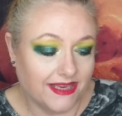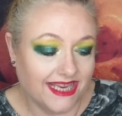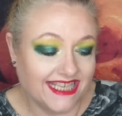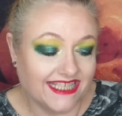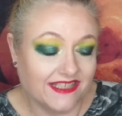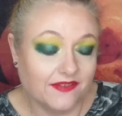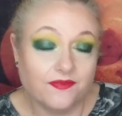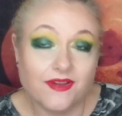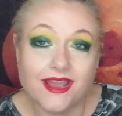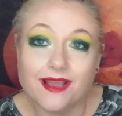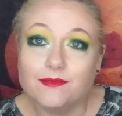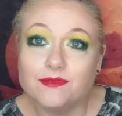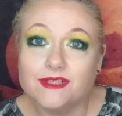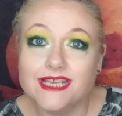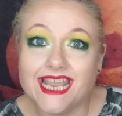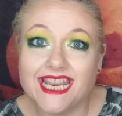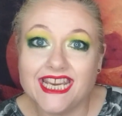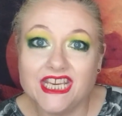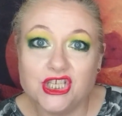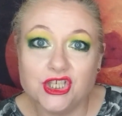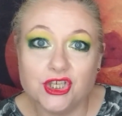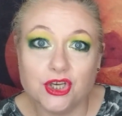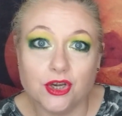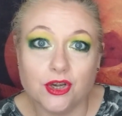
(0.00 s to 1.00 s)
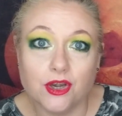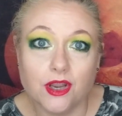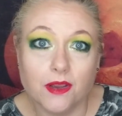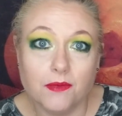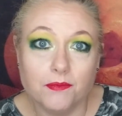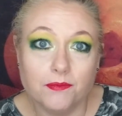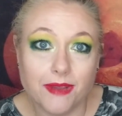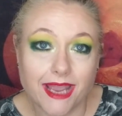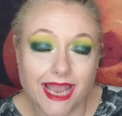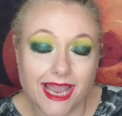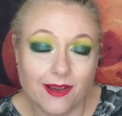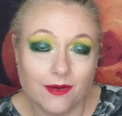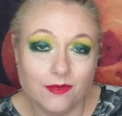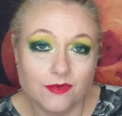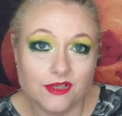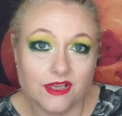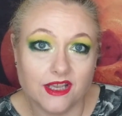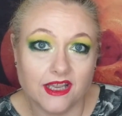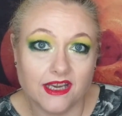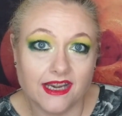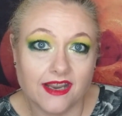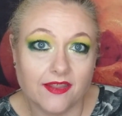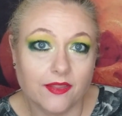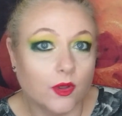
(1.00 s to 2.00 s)
is a foundation
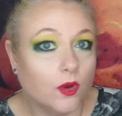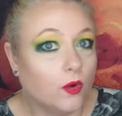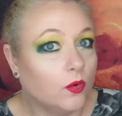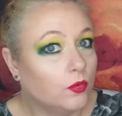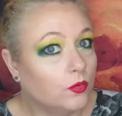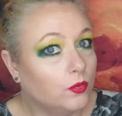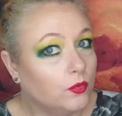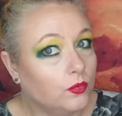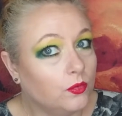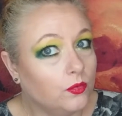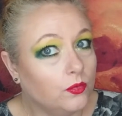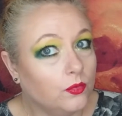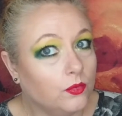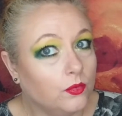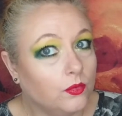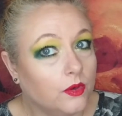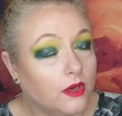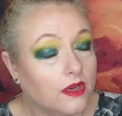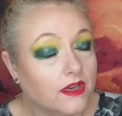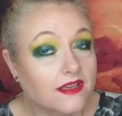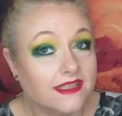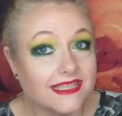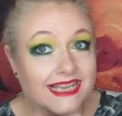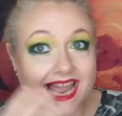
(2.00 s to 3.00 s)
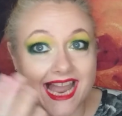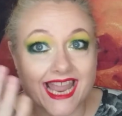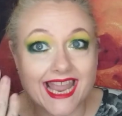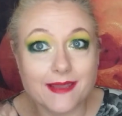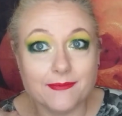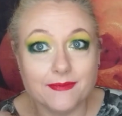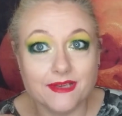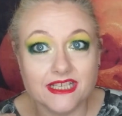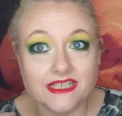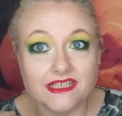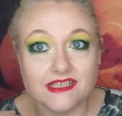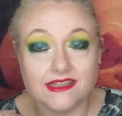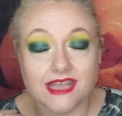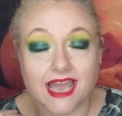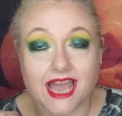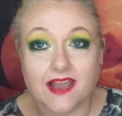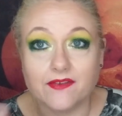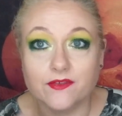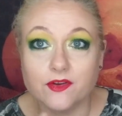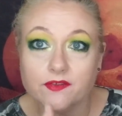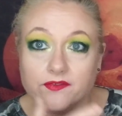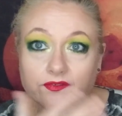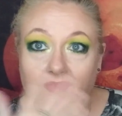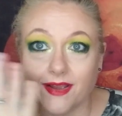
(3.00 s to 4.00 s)
powder. And I thought, oh, because I am into
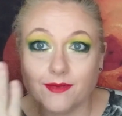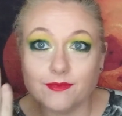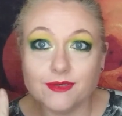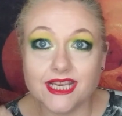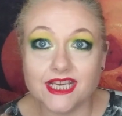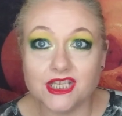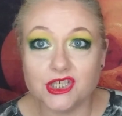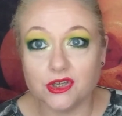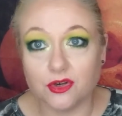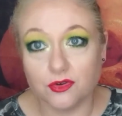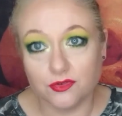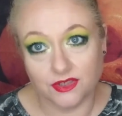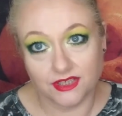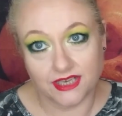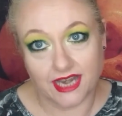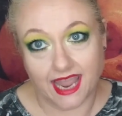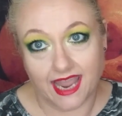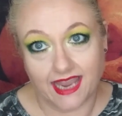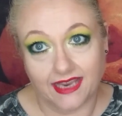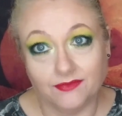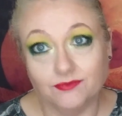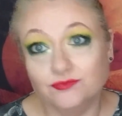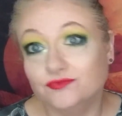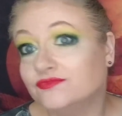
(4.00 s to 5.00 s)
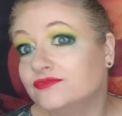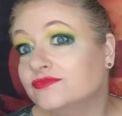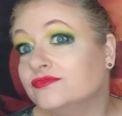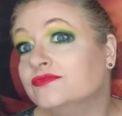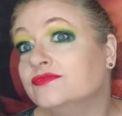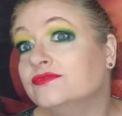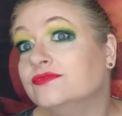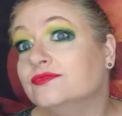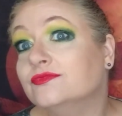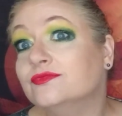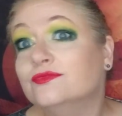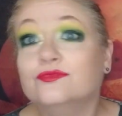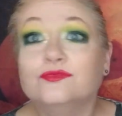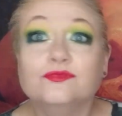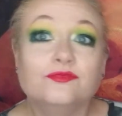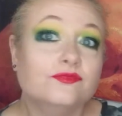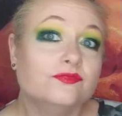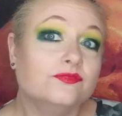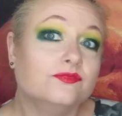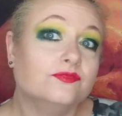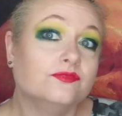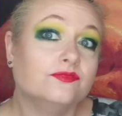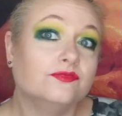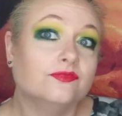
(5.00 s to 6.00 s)
that. I've got foundation on today.
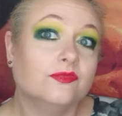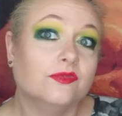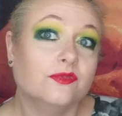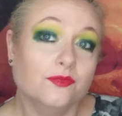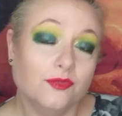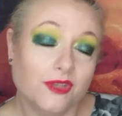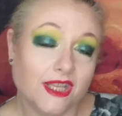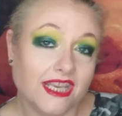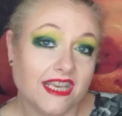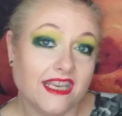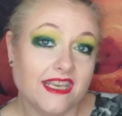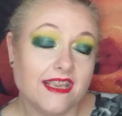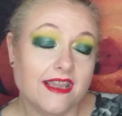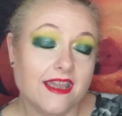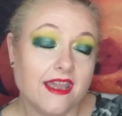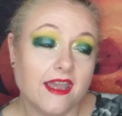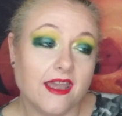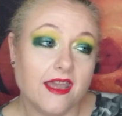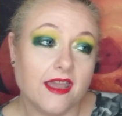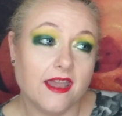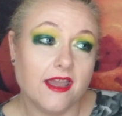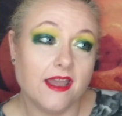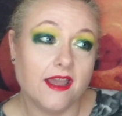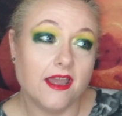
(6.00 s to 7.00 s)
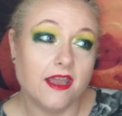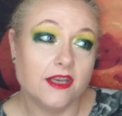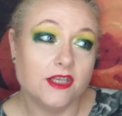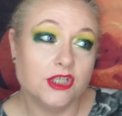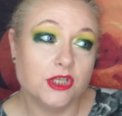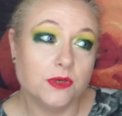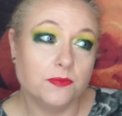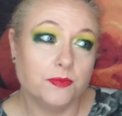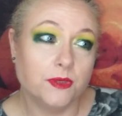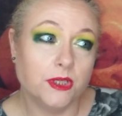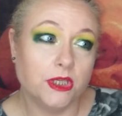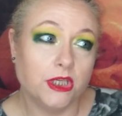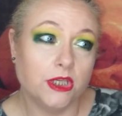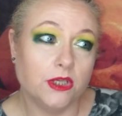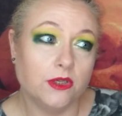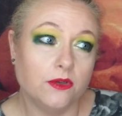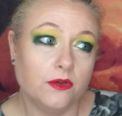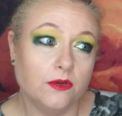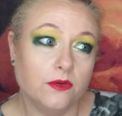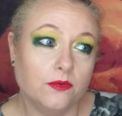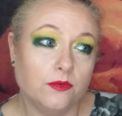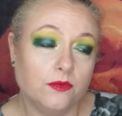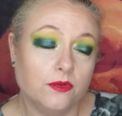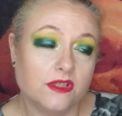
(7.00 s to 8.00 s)
The
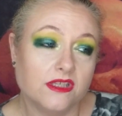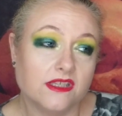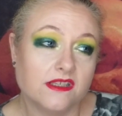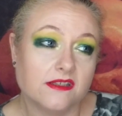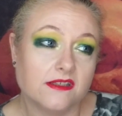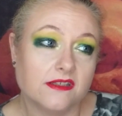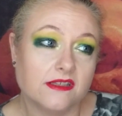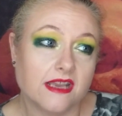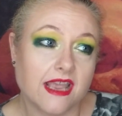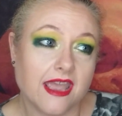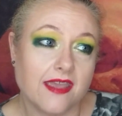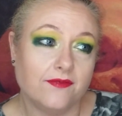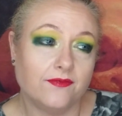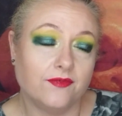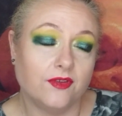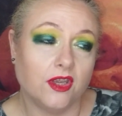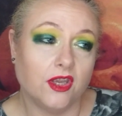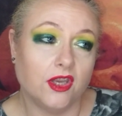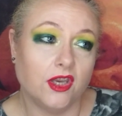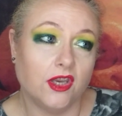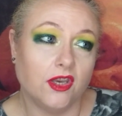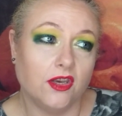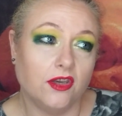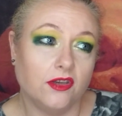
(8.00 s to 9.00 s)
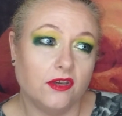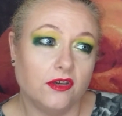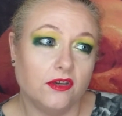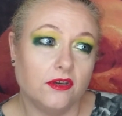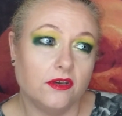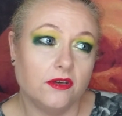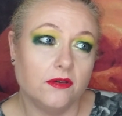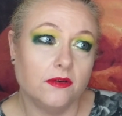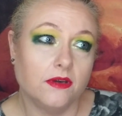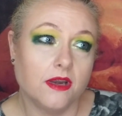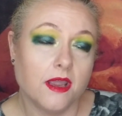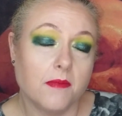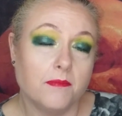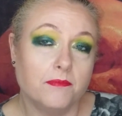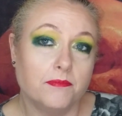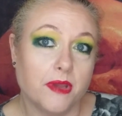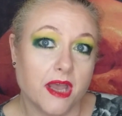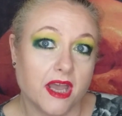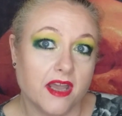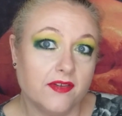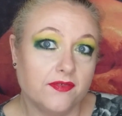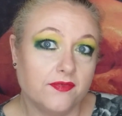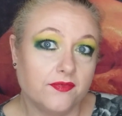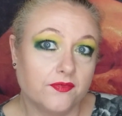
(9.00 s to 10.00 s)
W7
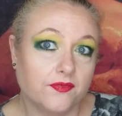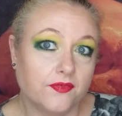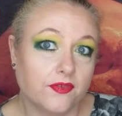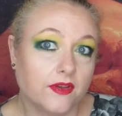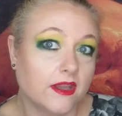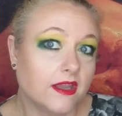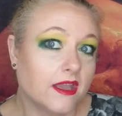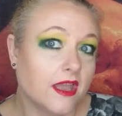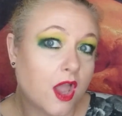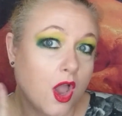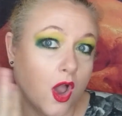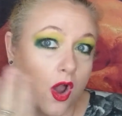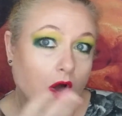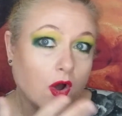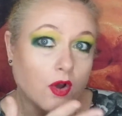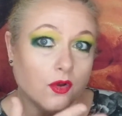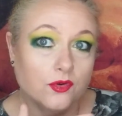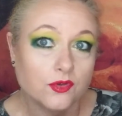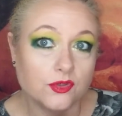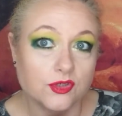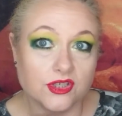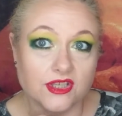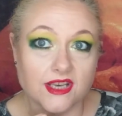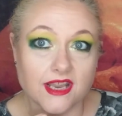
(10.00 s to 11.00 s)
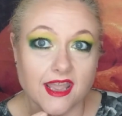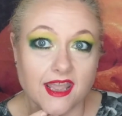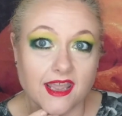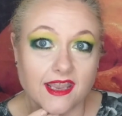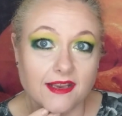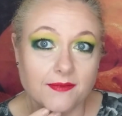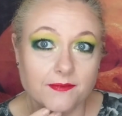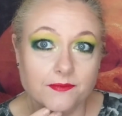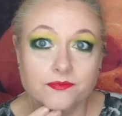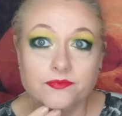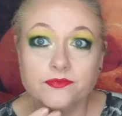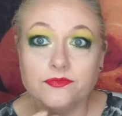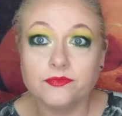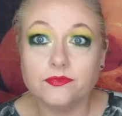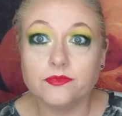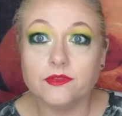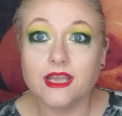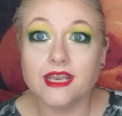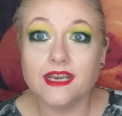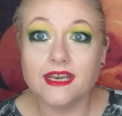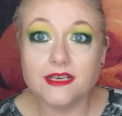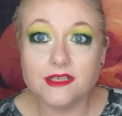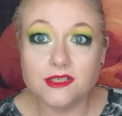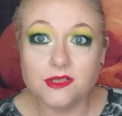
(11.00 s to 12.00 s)
Buff on today.
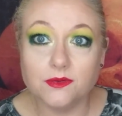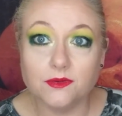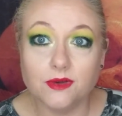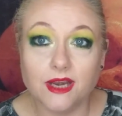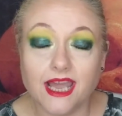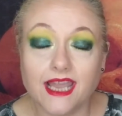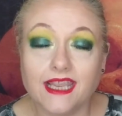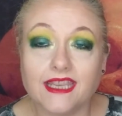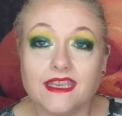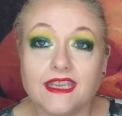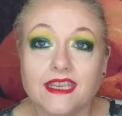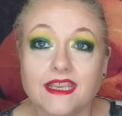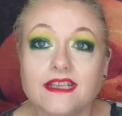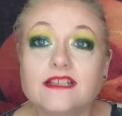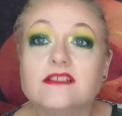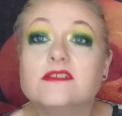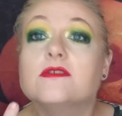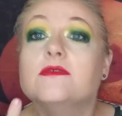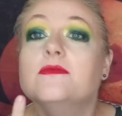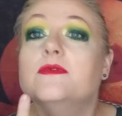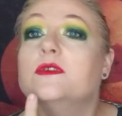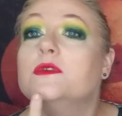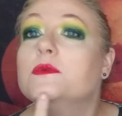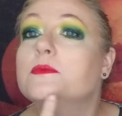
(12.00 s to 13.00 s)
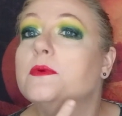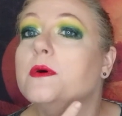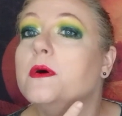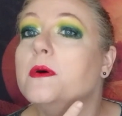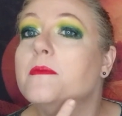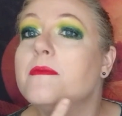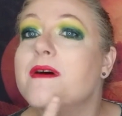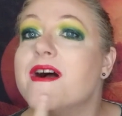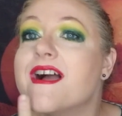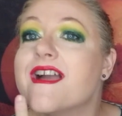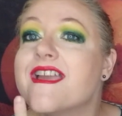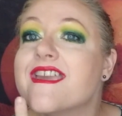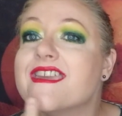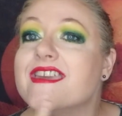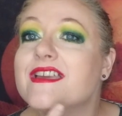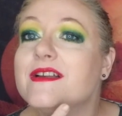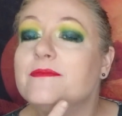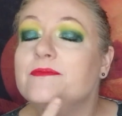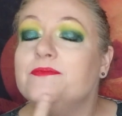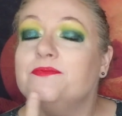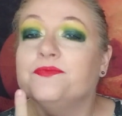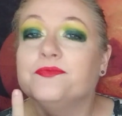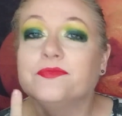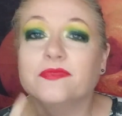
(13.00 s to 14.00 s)
And I do like it. It's covered up all my